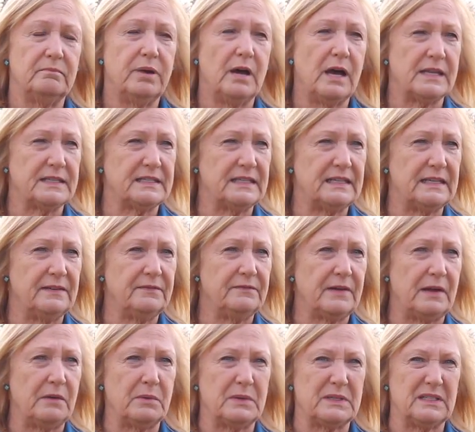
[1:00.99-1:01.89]

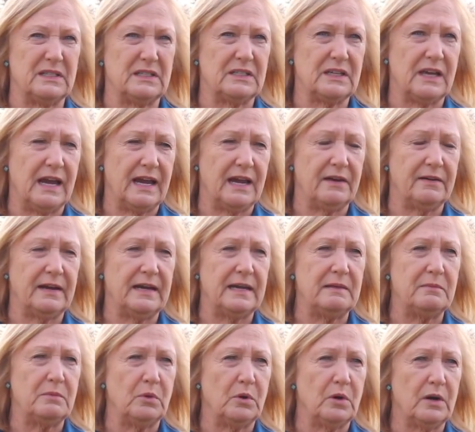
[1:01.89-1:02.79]
positive, I wasn't tired
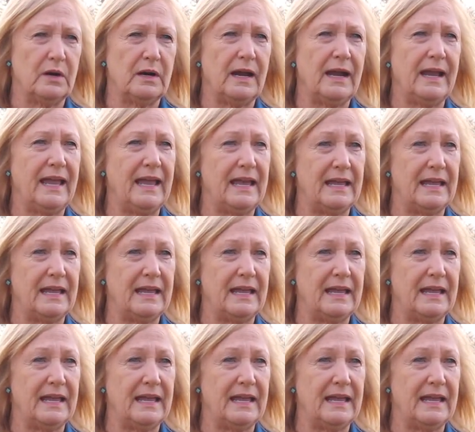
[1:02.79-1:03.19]
anymore.